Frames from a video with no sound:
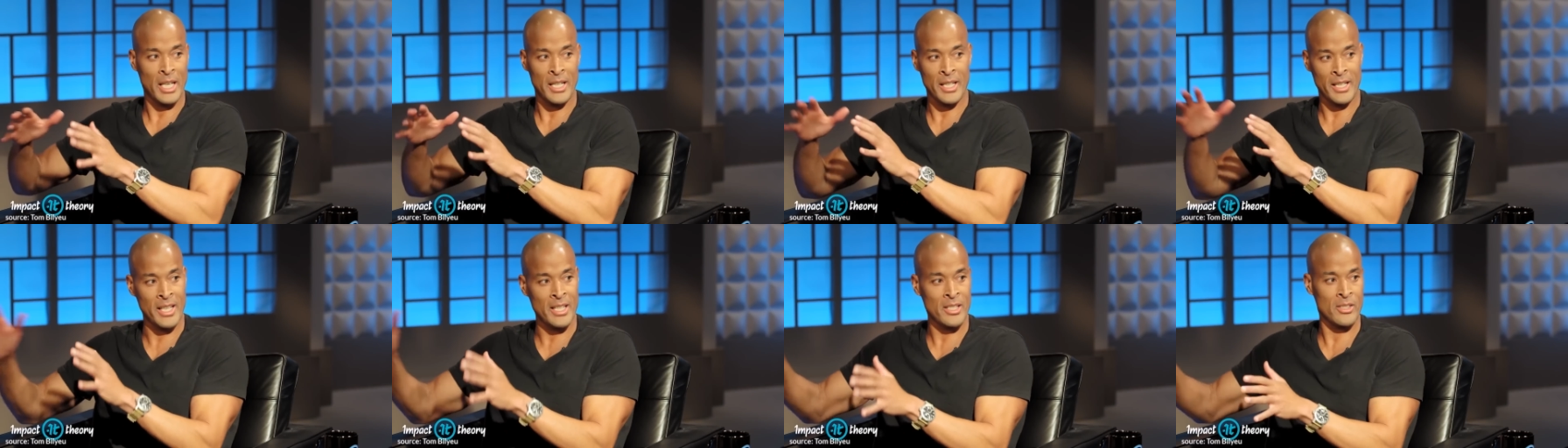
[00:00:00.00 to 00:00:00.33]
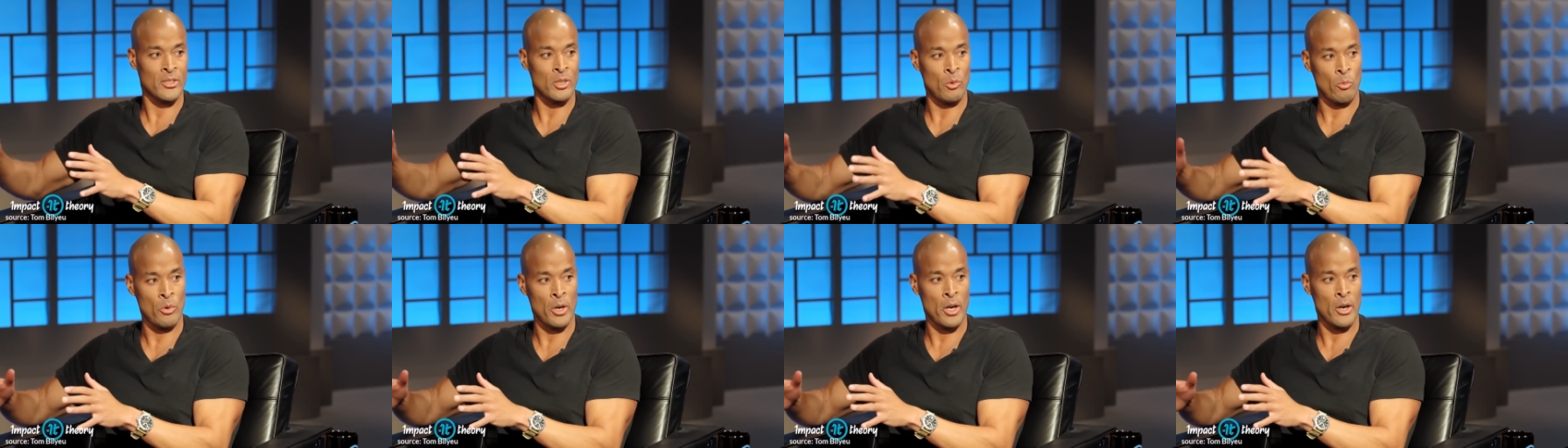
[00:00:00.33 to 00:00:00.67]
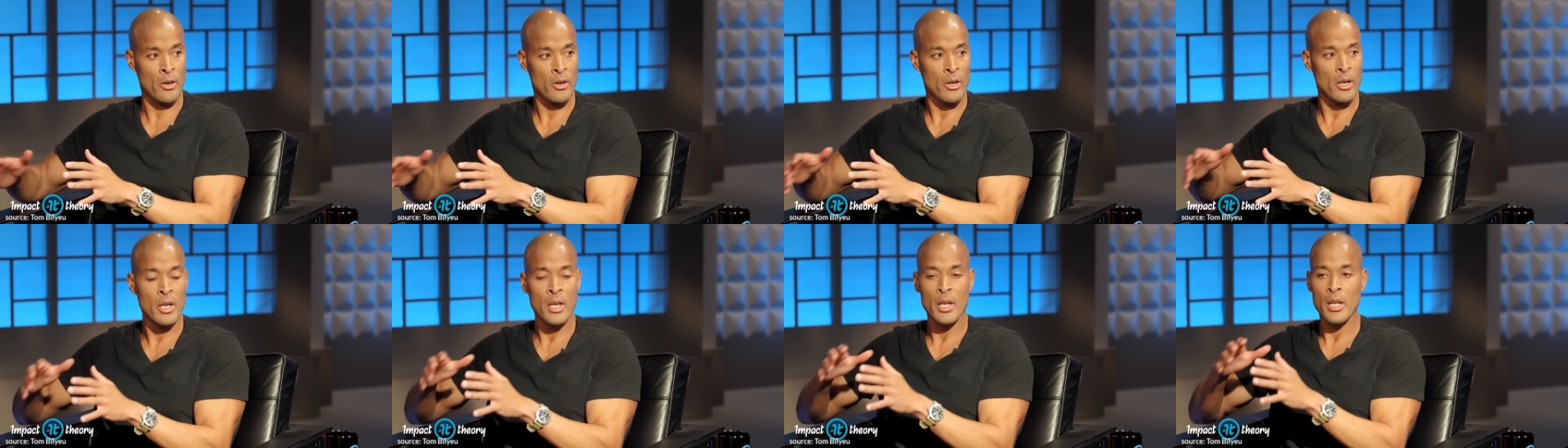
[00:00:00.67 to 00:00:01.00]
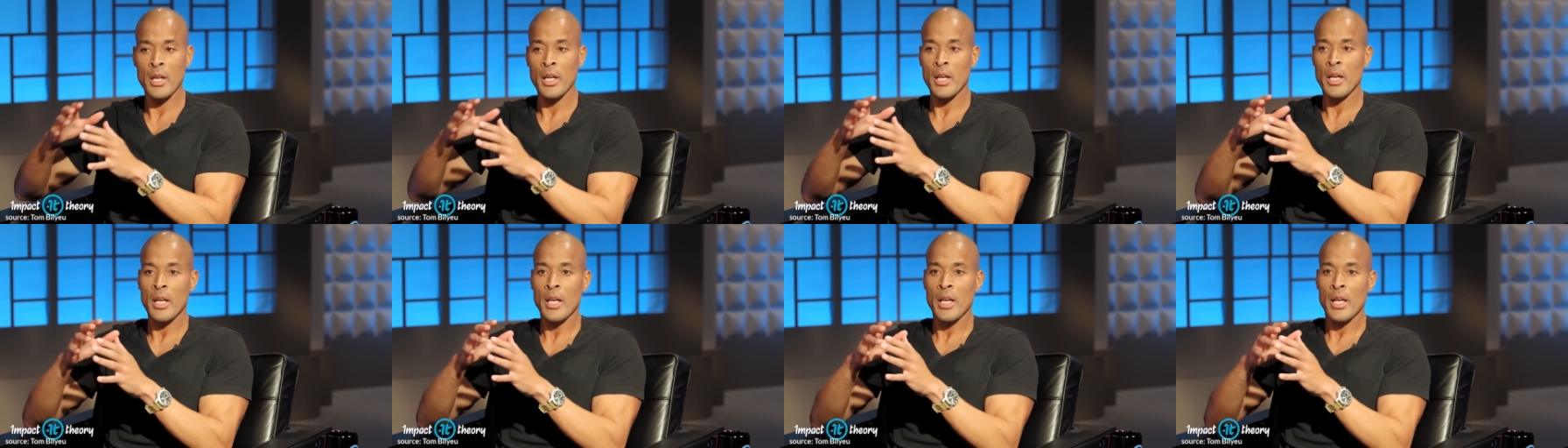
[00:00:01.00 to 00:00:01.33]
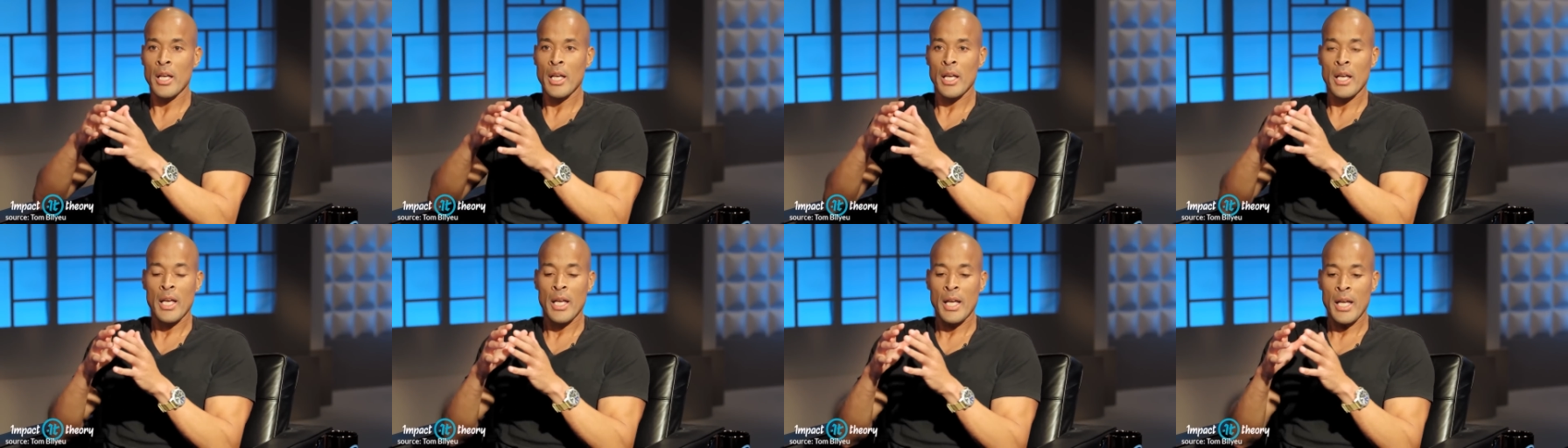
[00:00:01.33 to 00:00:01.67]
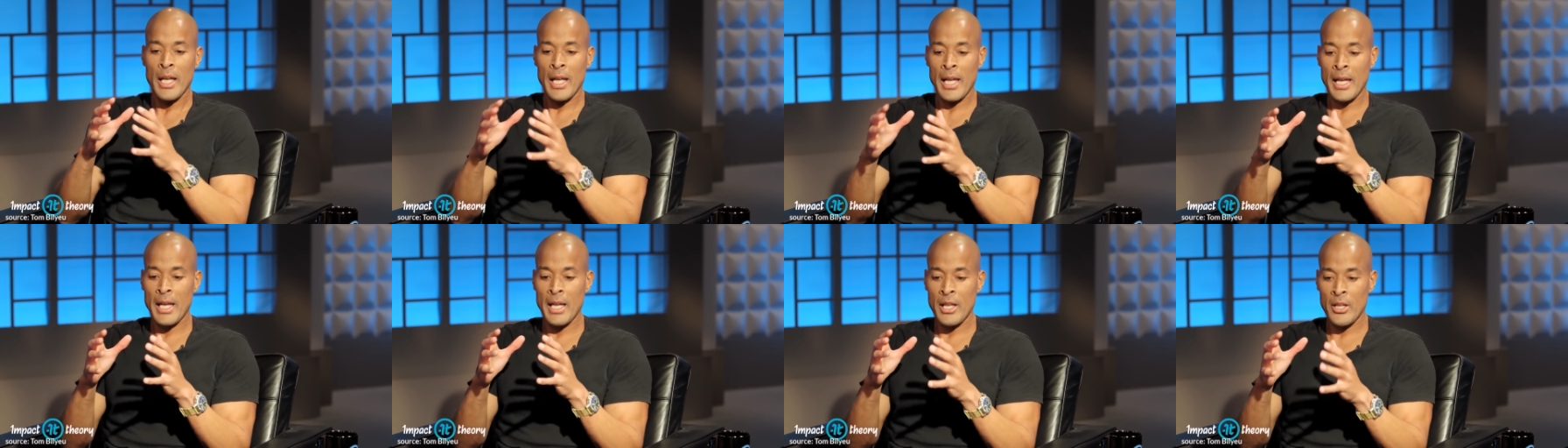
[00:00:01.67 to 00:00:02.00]
how to get somewhere.
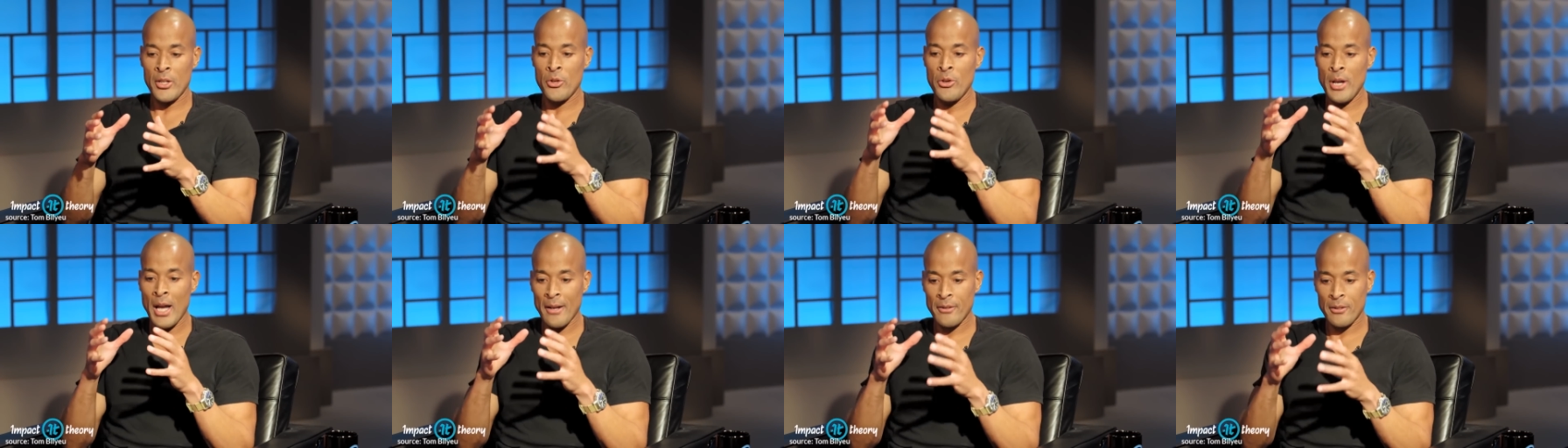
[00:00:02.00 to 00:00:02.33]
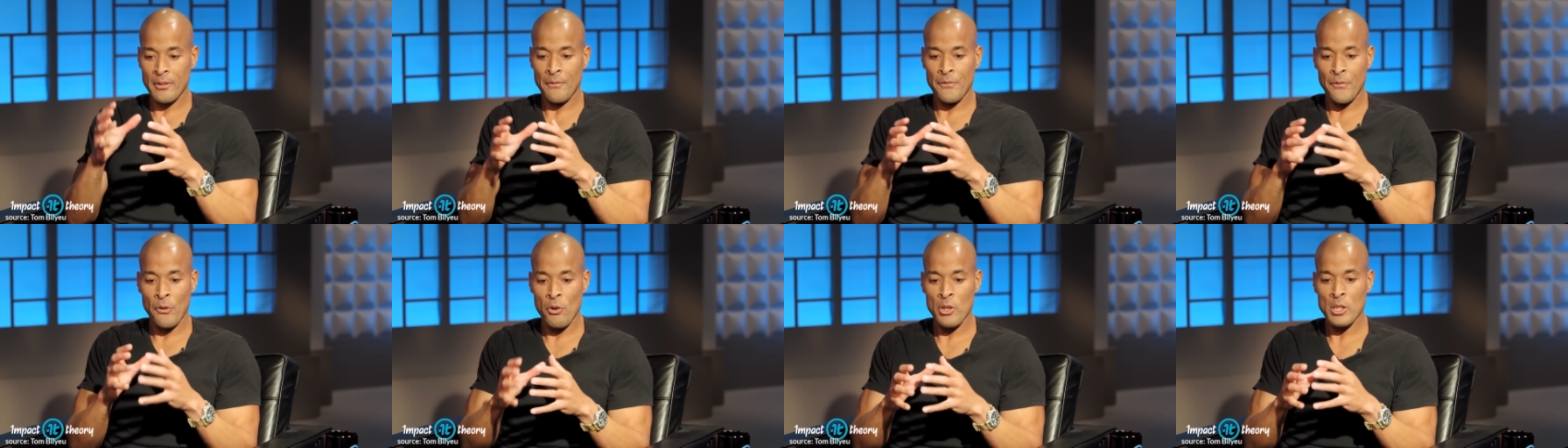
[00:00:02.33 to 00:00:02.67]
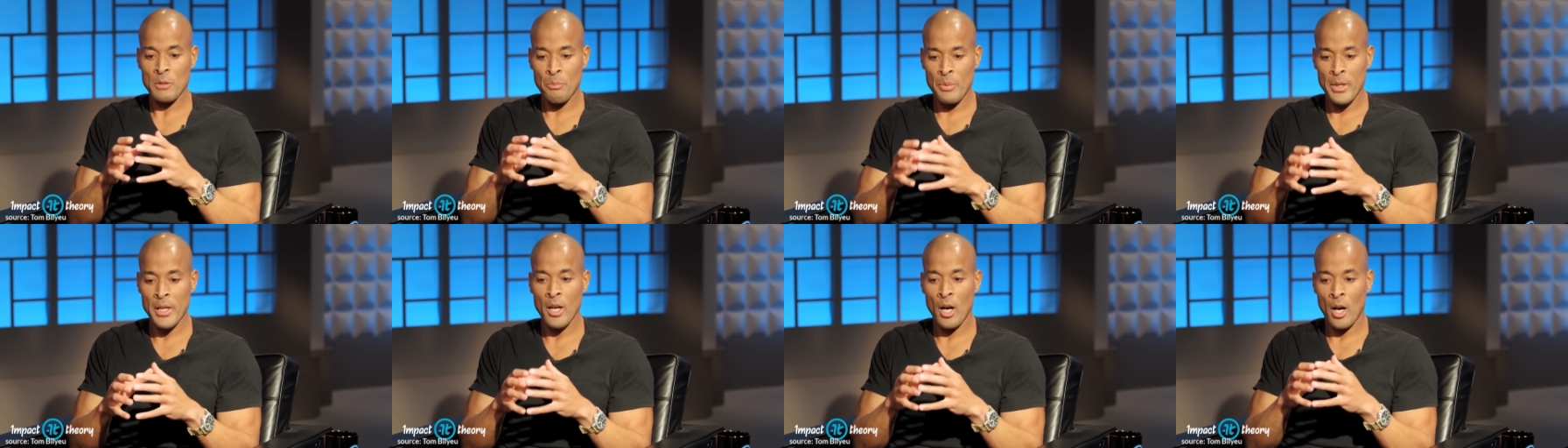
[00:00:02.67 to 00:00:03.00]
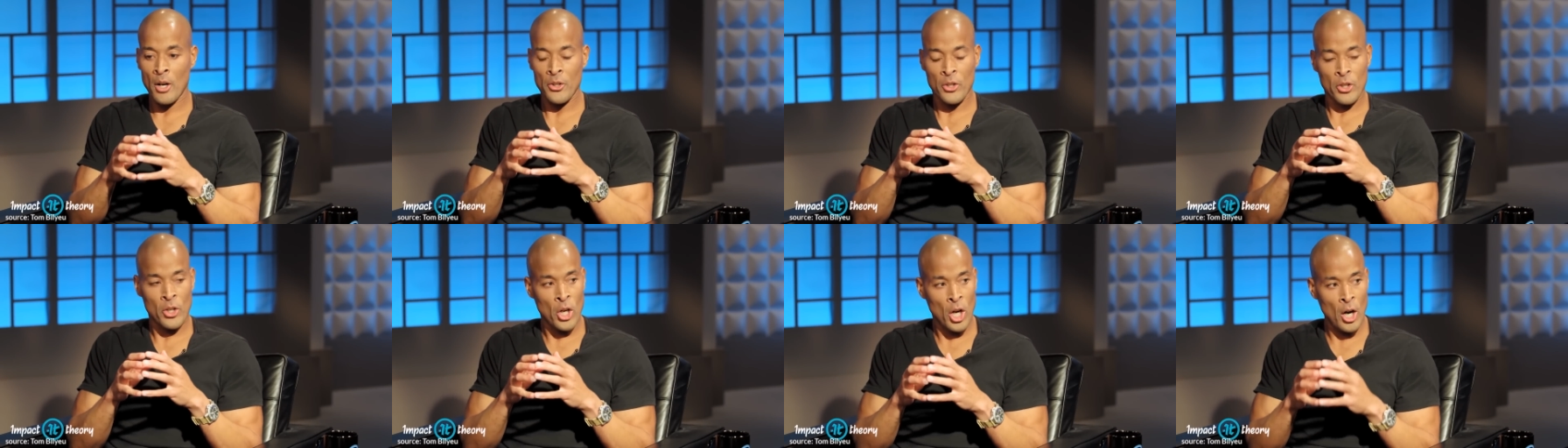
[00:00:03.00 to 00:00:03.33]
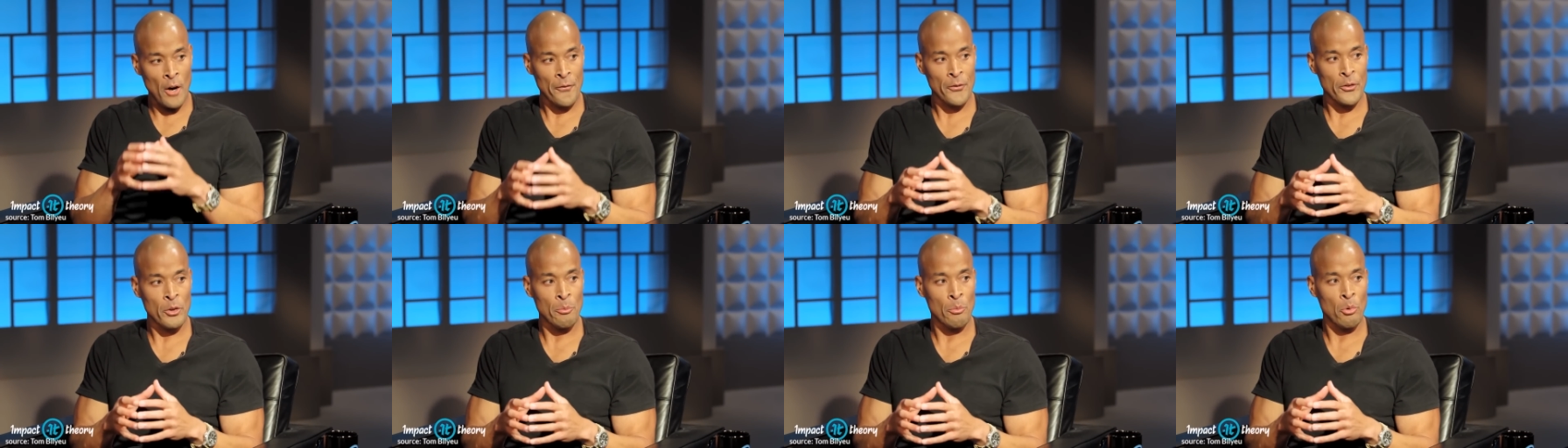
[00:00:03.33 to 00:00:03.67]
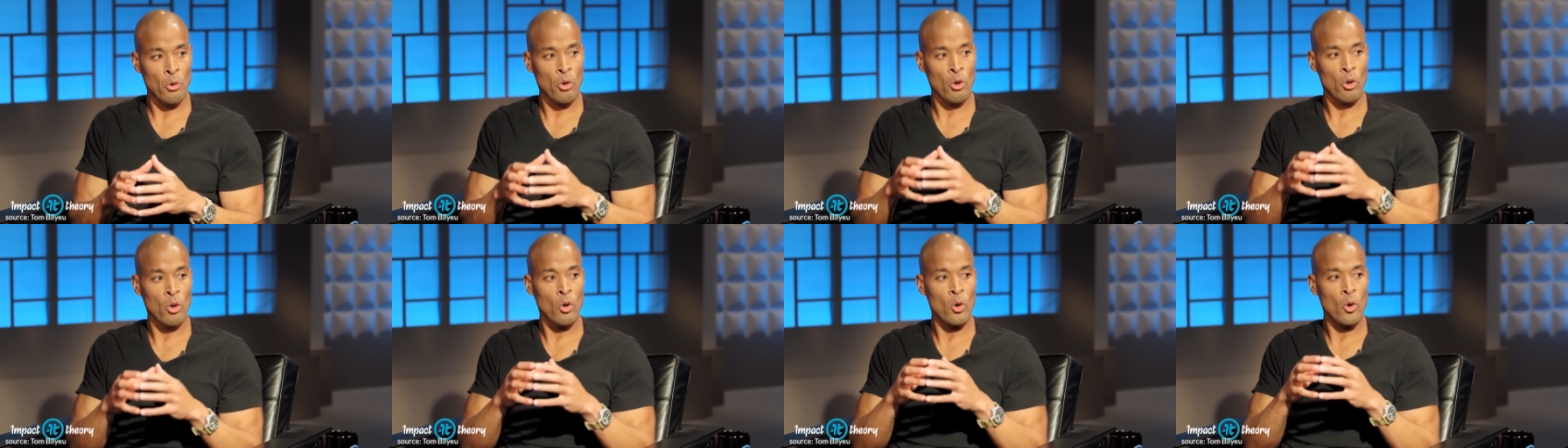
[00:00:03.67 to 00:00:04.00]
And you have to first be
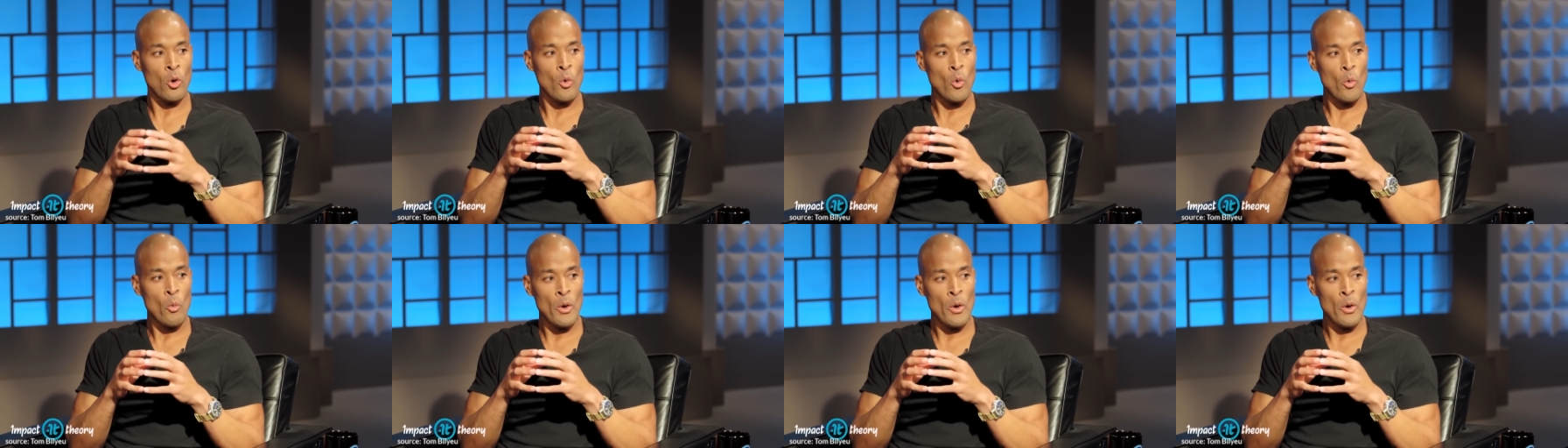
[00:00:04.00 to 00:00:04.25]
uncomfortable